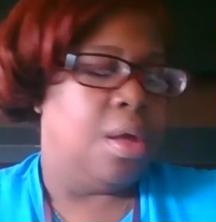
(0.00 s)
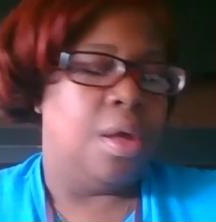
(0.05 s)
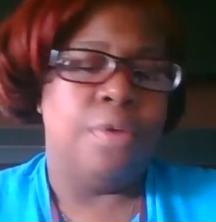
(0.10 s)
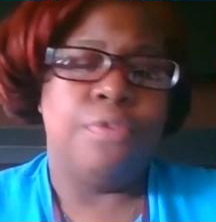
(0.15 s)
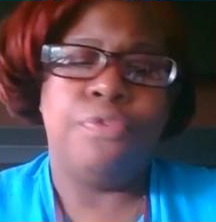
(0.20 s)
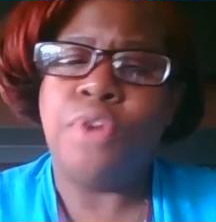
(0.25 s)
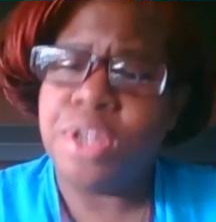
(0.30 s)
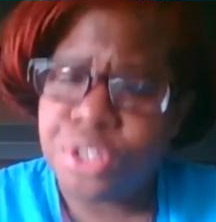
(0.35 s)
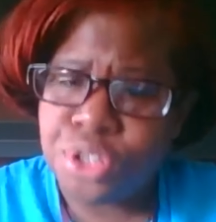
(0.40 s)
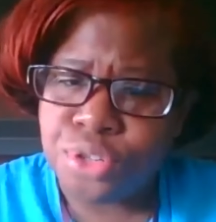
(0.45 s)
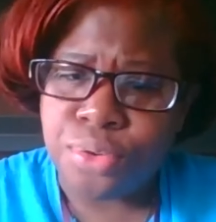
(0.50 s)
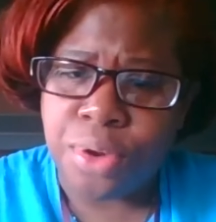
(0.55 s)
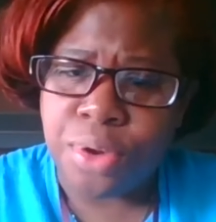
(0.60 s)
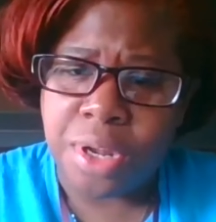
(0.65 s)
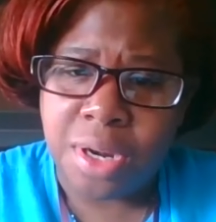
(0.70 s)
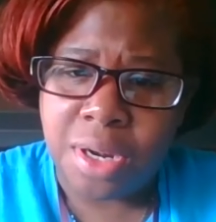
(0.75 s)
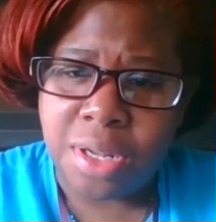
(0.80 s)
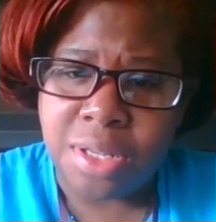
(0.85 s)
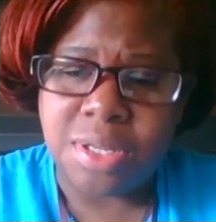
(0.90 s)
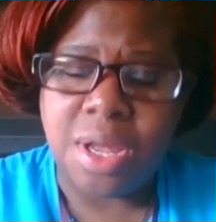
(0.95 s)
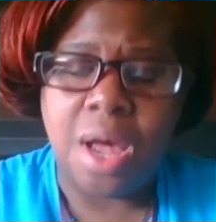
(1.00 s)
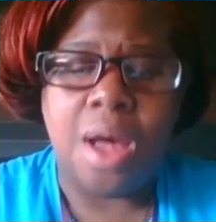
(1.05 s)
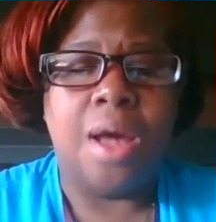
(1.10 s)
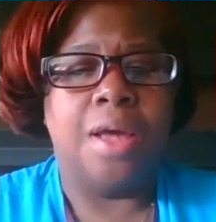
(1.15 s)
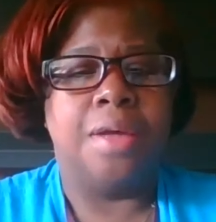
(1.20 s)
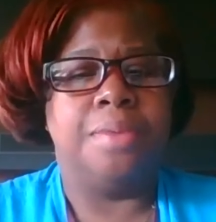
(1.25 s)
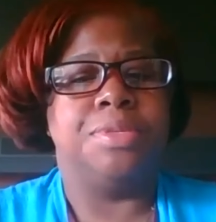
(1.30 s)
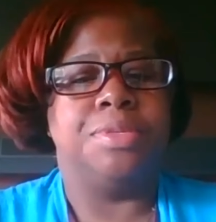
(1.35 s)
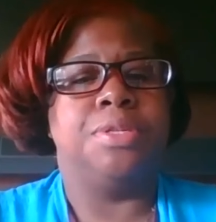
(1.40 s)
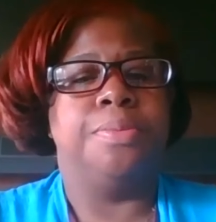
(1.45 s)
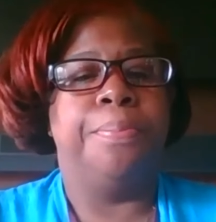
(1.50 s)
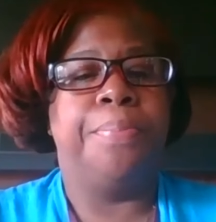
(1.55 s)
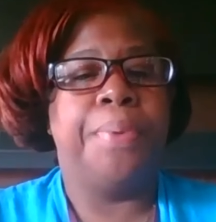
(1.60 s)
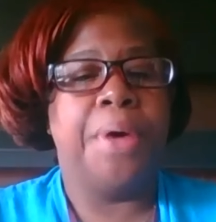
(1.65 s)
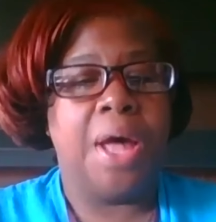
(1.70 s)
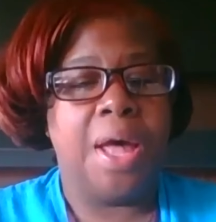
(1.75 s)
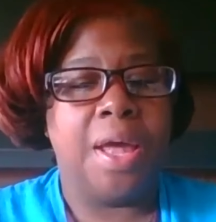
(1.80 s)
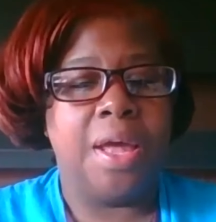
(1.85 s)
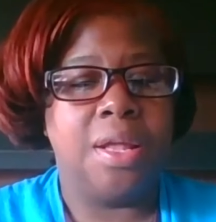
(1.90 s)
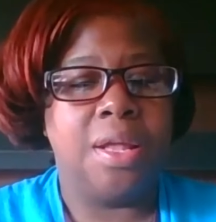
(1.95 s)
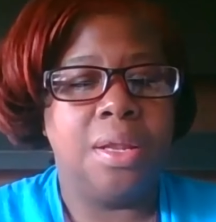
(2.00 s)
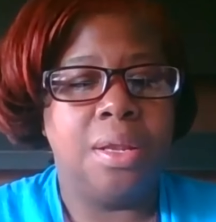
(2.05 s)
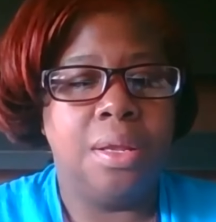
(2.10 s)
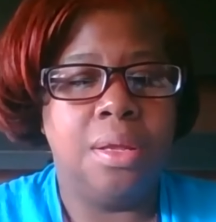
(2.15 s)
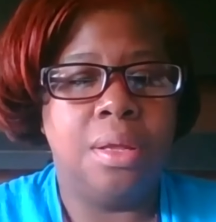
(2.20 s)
frustrated at times, but